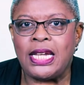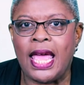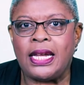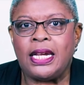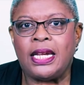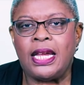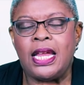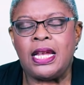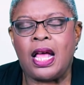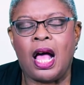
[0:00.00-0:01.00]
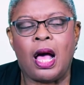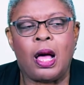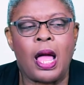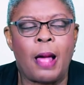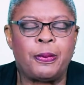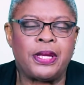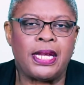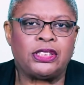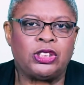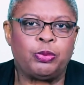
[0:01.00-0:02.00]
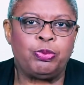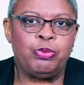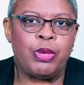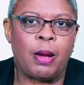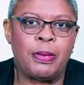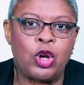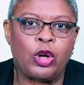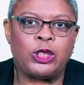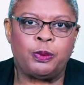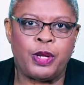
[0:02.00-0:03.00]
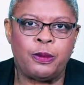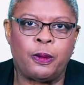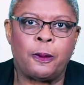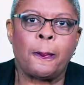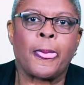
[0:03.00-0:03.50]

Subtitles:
that in application to minority people.